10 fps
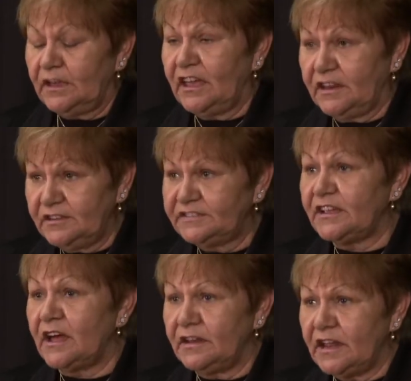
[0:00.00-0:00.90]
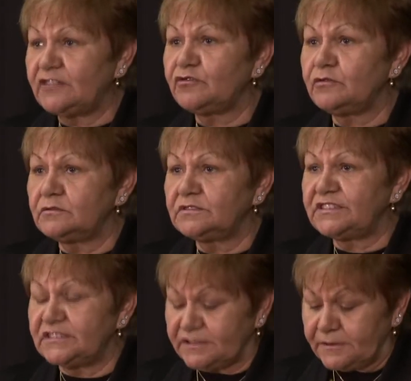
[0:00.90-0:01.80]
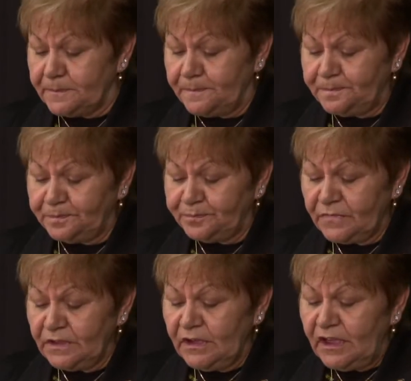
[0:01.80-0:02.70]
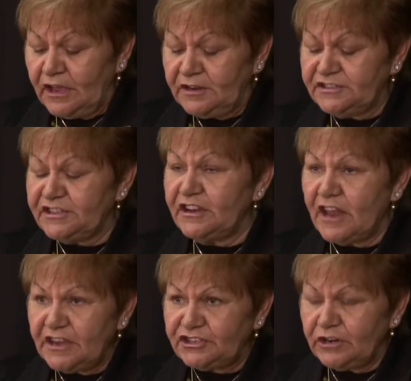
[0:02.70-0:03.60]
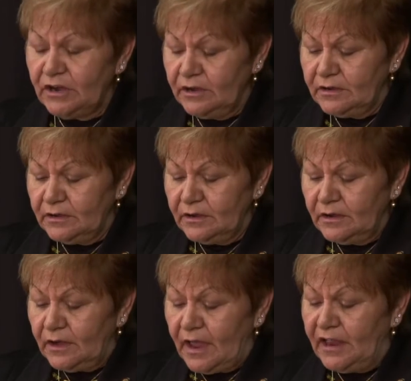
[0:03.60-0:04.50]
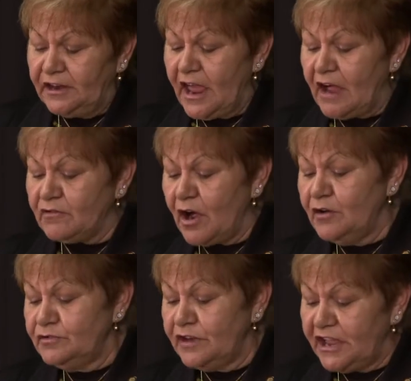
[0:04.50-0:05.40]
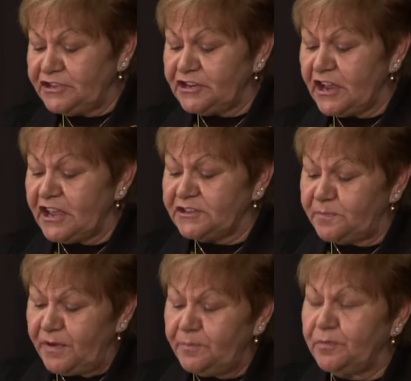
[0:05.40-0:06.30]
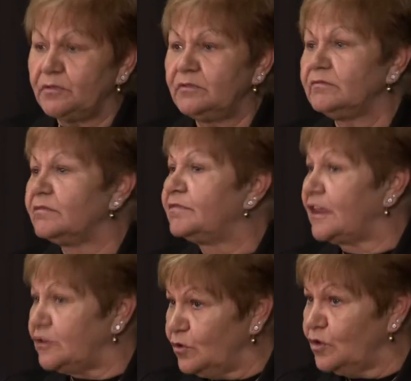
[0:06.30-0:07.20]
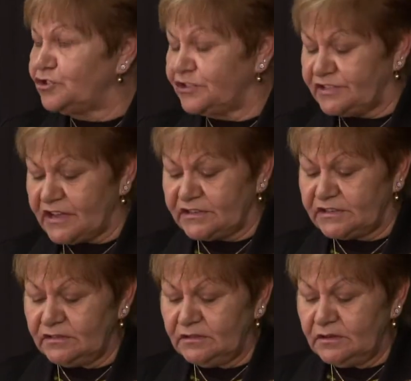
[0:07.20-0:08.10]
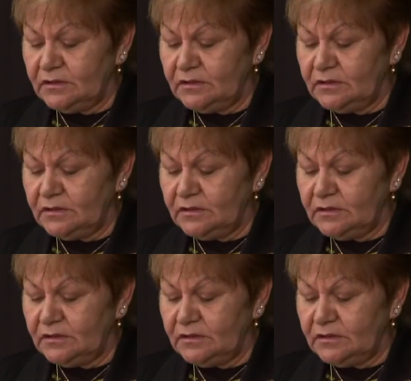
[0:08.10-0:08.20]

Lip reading: It is a natural system. It is a nature and our own nature as people that nurtures us.